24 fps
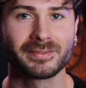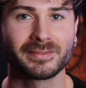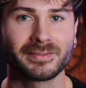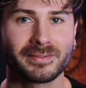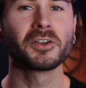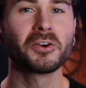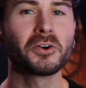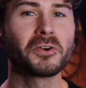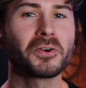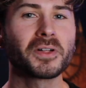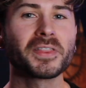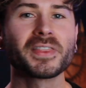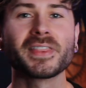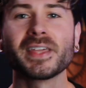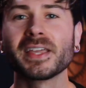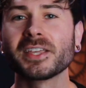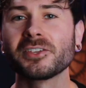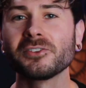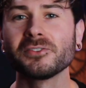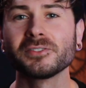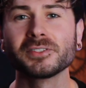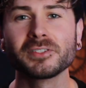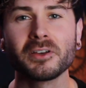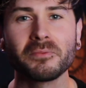So
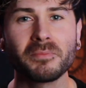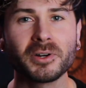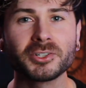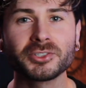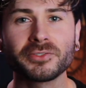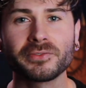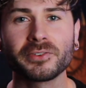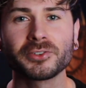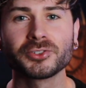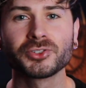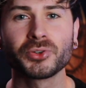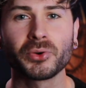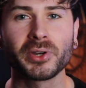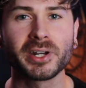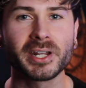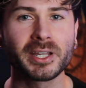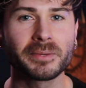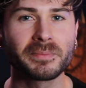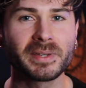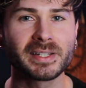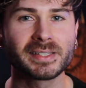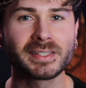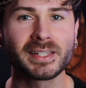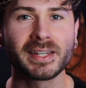thank you so much for
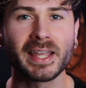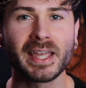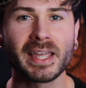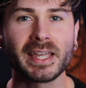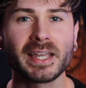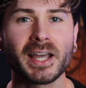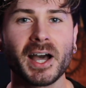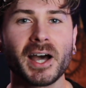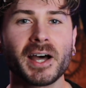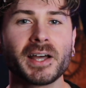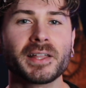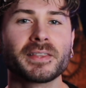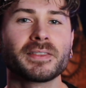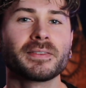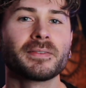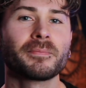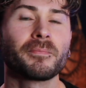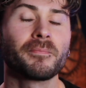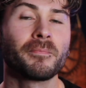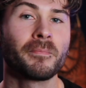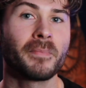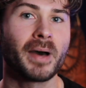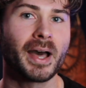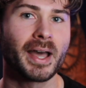joining me today
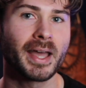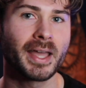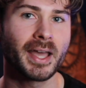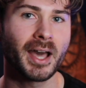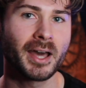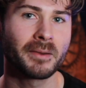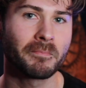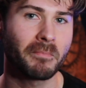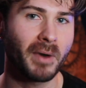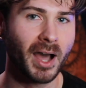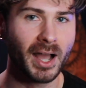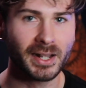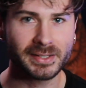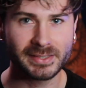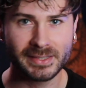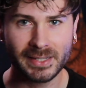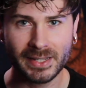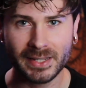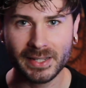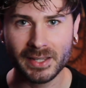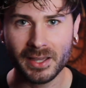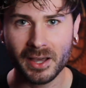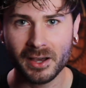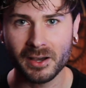on my
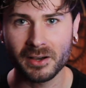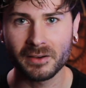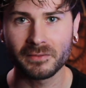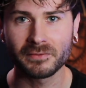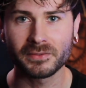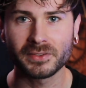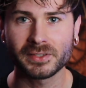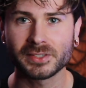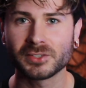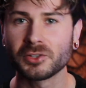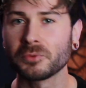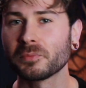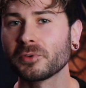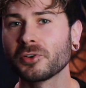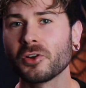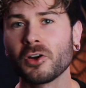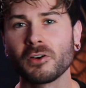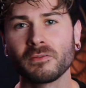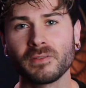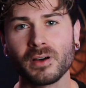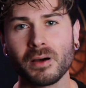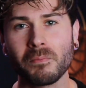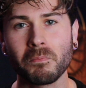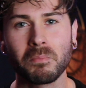unboxing of the
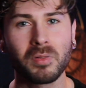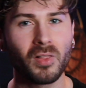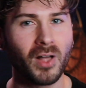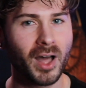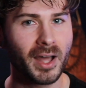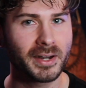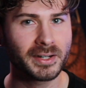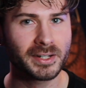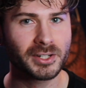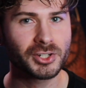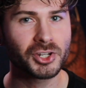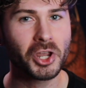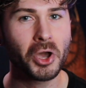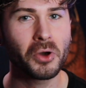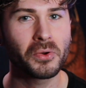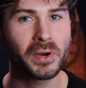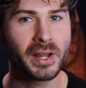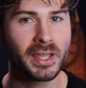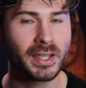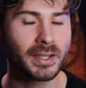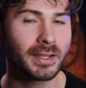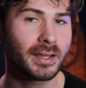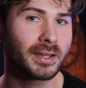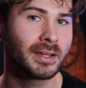Supernova Blonde
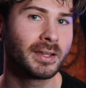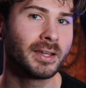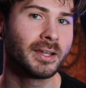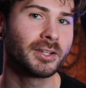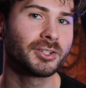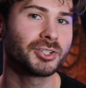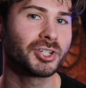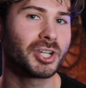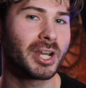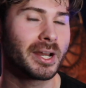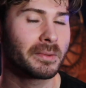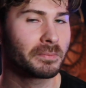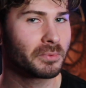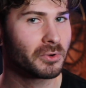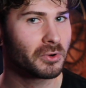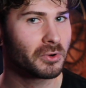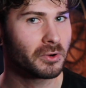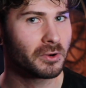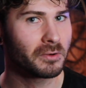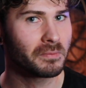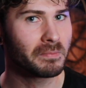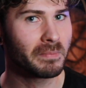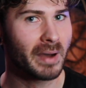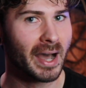Toning
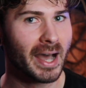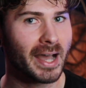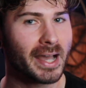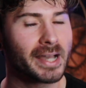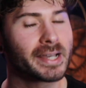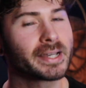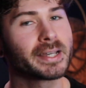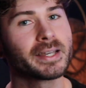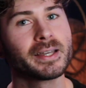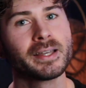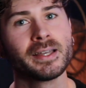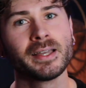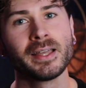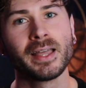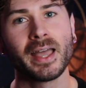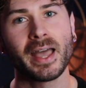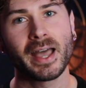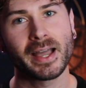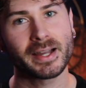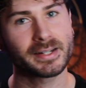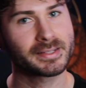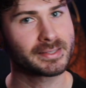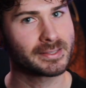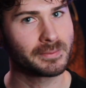Shampoo by
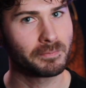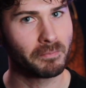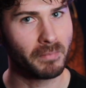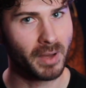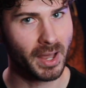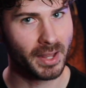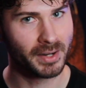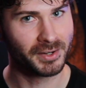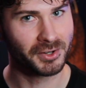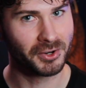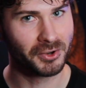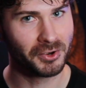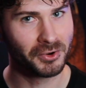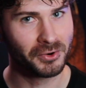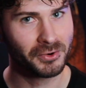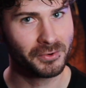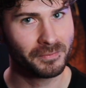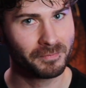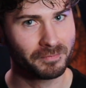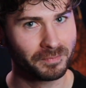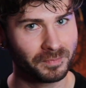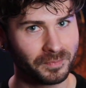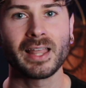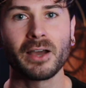
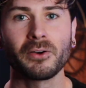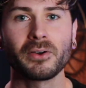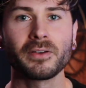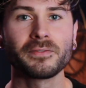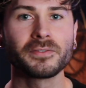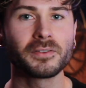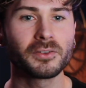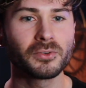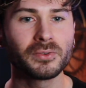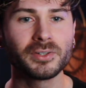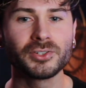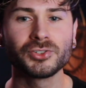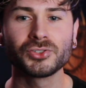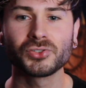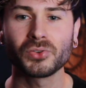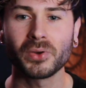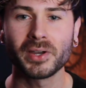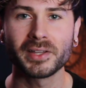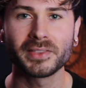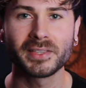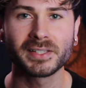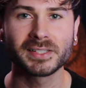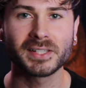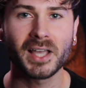Xmondo. Now, if you
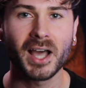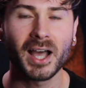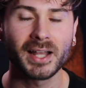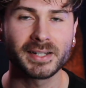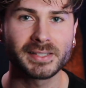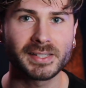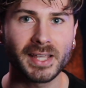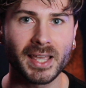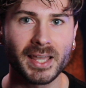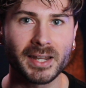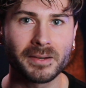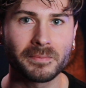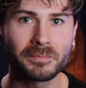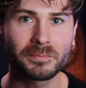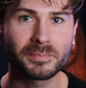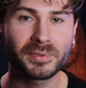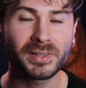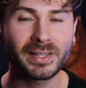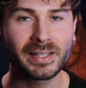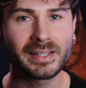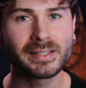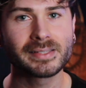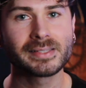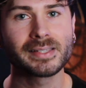enjoyed this content,
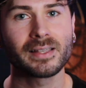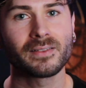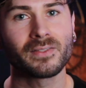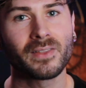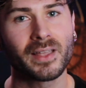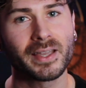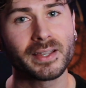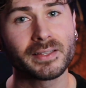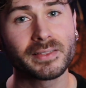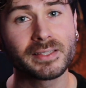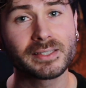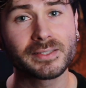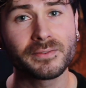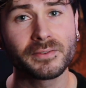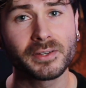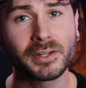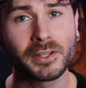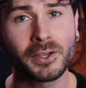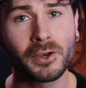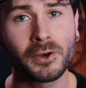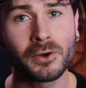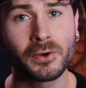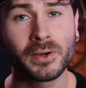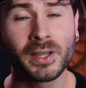please like this
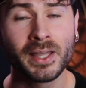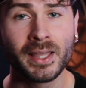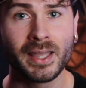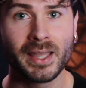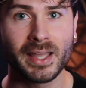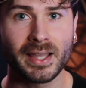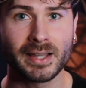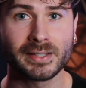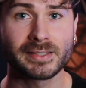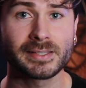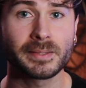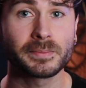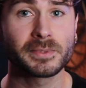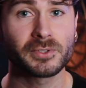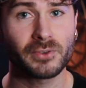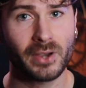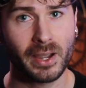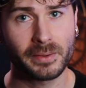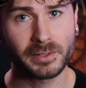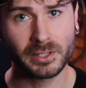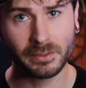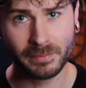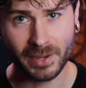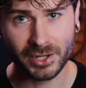video and
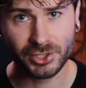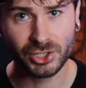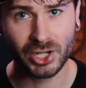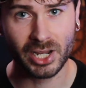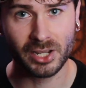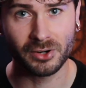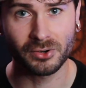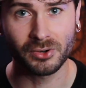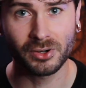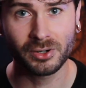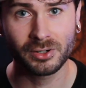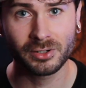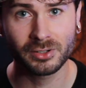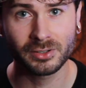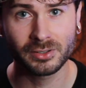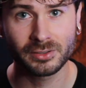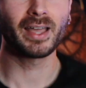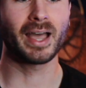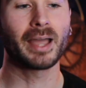subscribe to my channel.